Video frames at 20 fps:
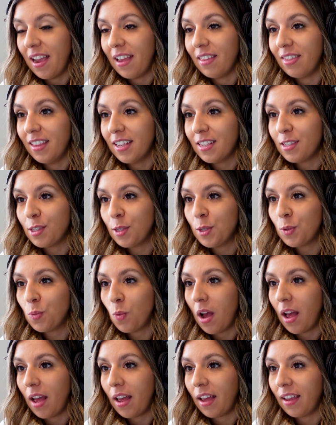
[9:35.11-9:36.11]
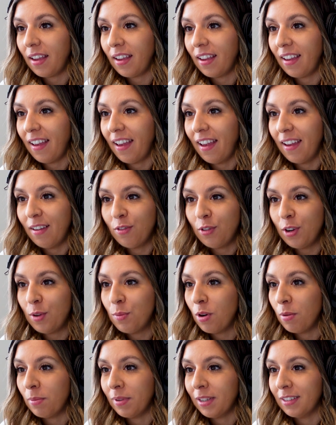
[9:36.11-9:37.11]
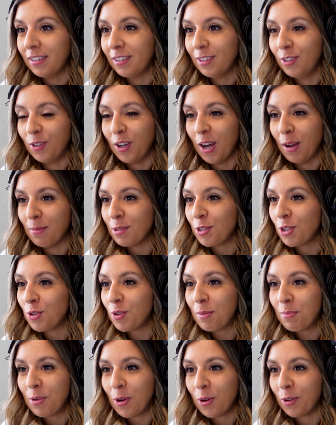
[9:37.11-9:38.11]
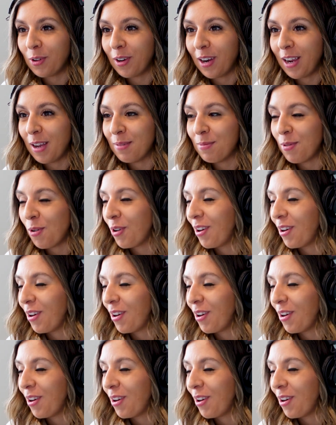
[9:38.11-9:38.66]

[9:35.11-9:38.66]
And this is why every woman who comes into our program,